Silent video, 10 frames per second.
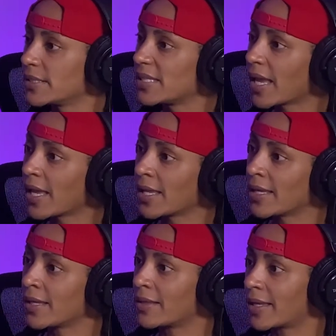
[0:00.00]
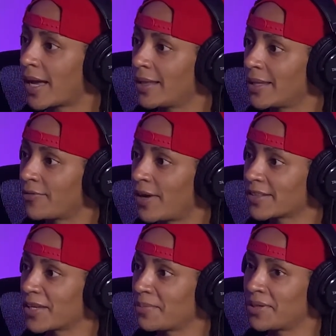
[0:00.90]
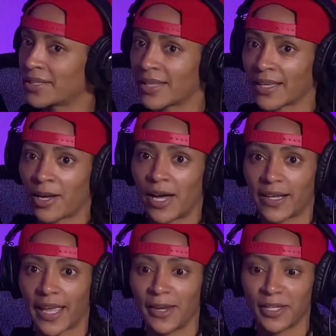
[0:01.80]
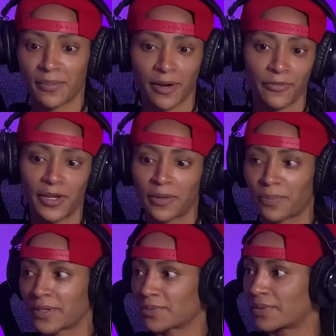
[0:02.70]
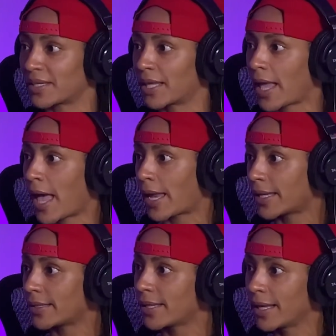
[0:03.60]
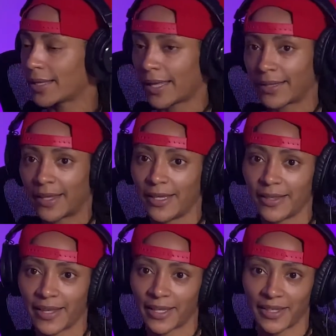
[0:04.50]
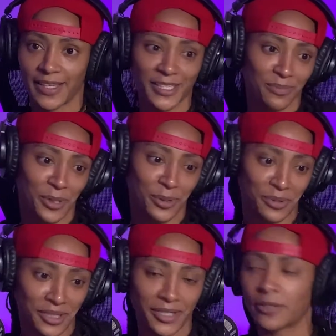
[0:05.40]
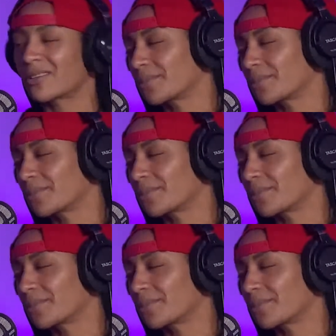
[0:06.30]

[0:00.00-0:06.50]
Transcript: dang, like I left out that mug, like I can't get my fingerprints, but God, like it smelled good in here.